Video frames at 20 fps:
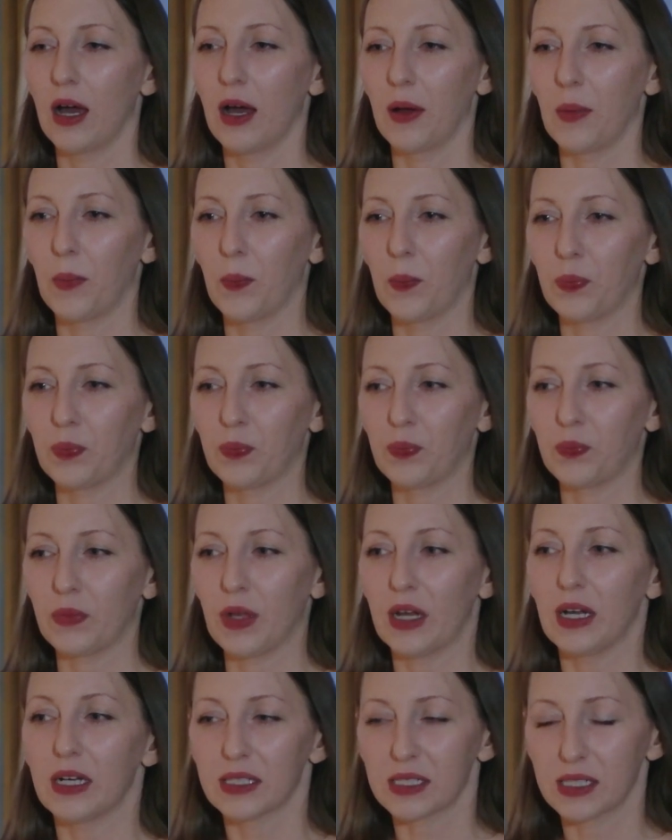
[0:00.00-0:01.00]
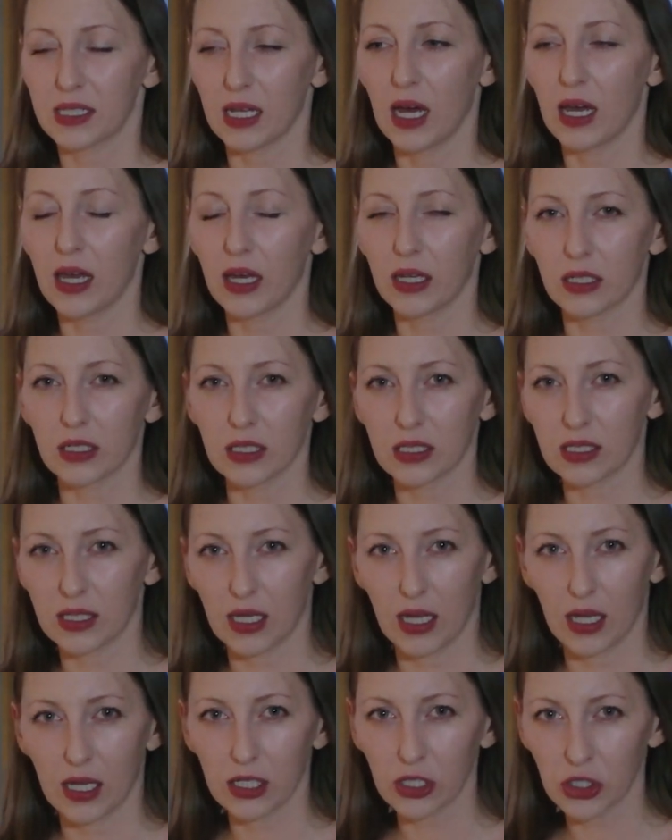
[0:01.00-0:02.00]
As I
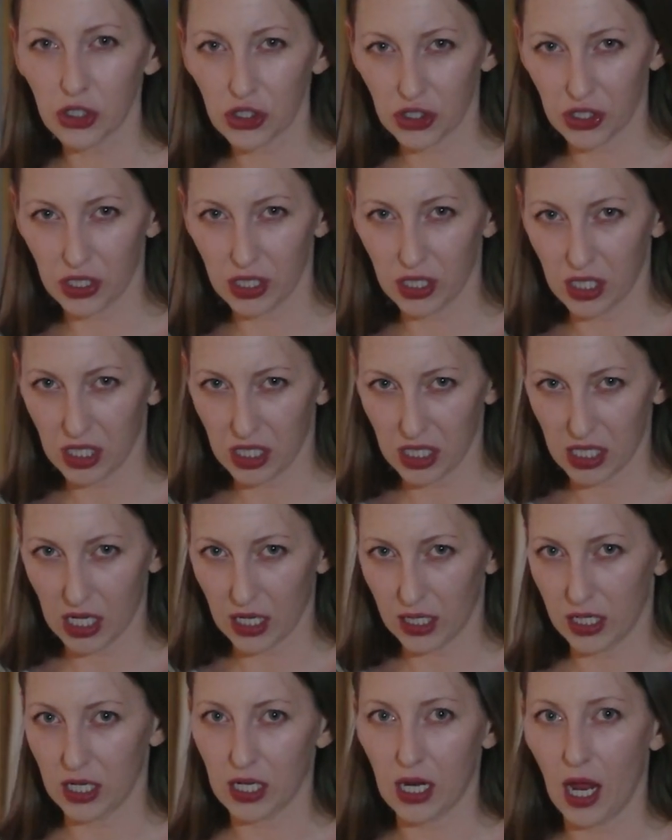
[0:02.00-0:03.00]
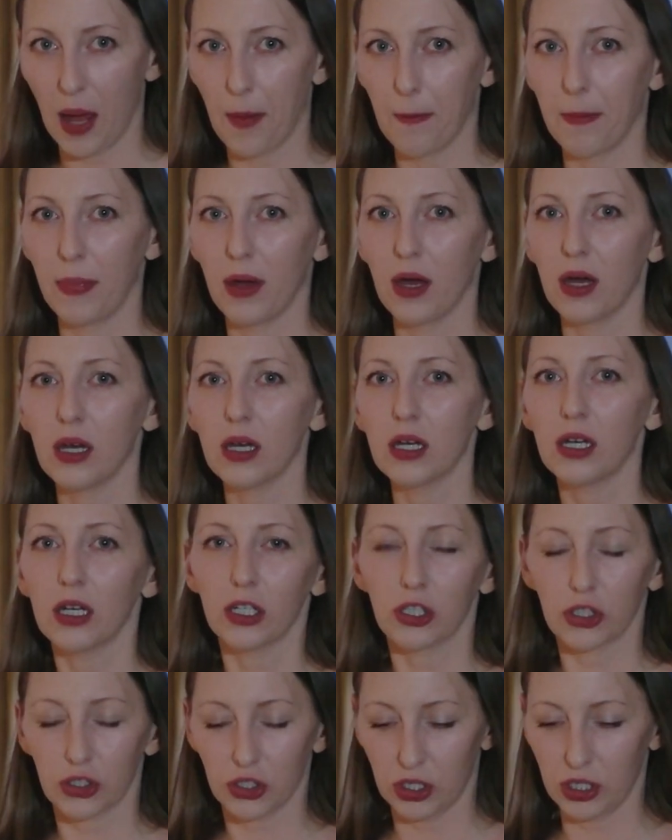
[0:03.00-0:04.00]
understand, she got a number.
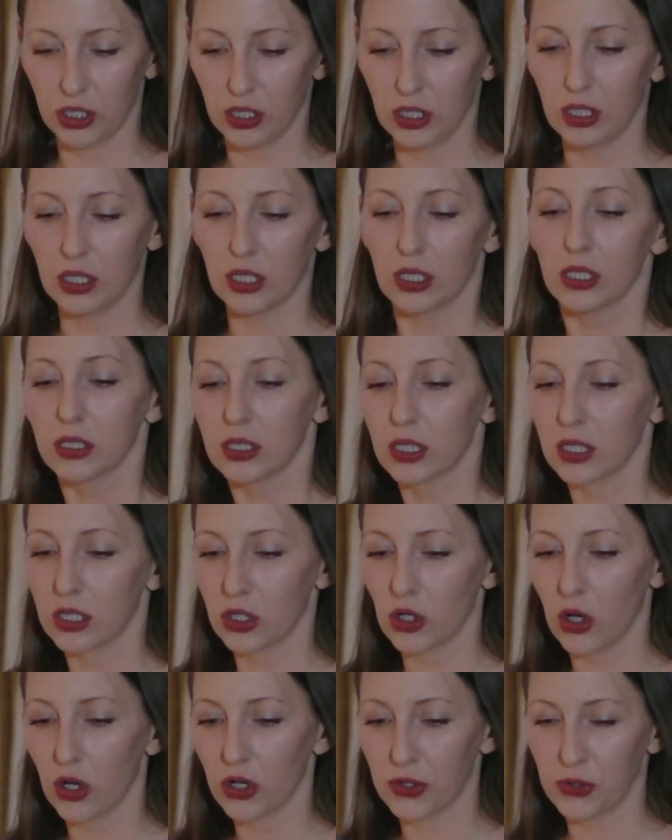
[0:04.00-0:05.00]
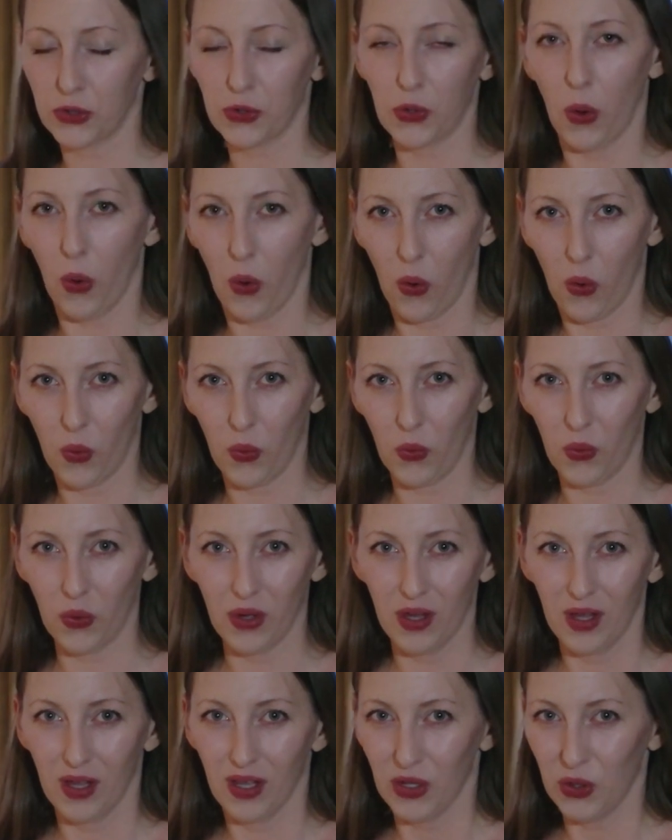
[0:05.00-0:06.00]
She did not
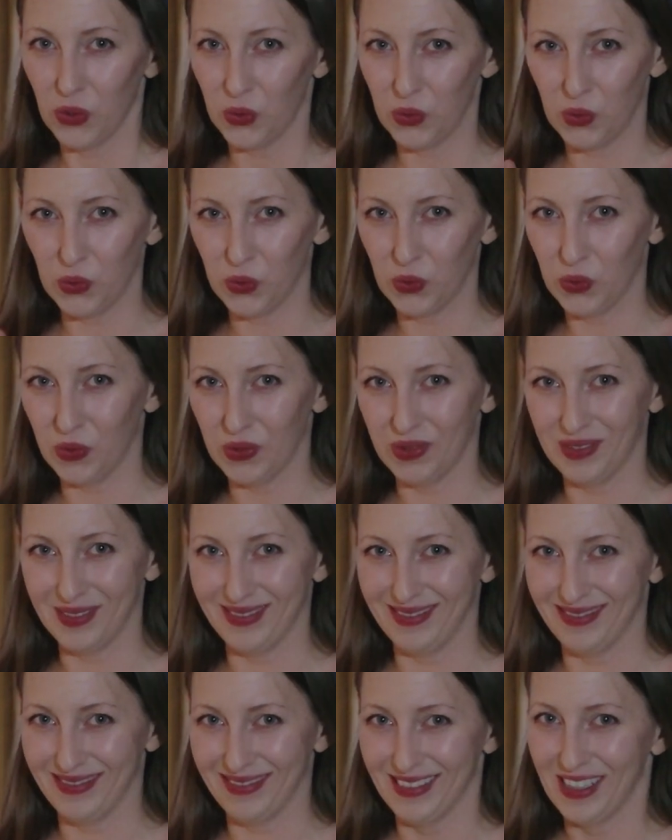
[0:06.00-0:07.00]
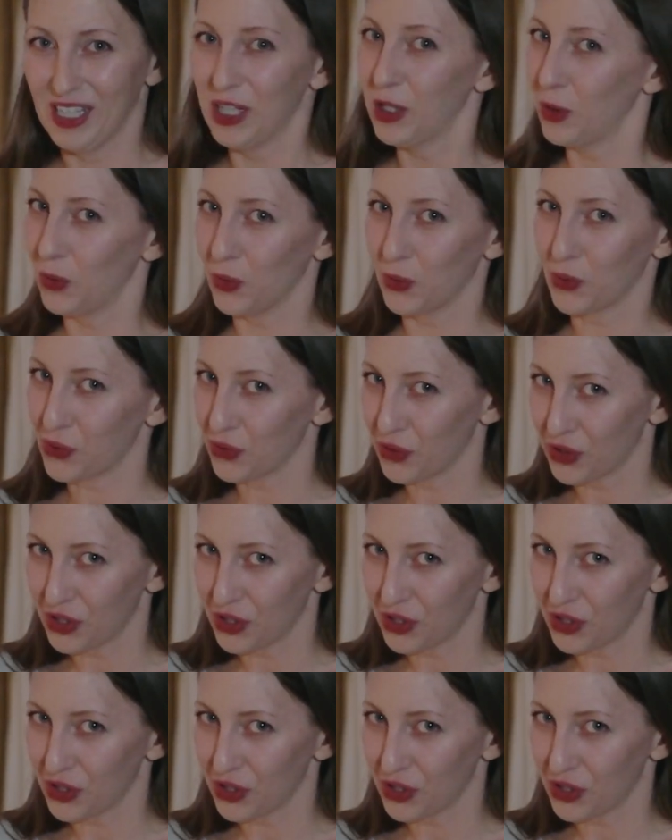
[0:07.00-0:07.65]
know who Luke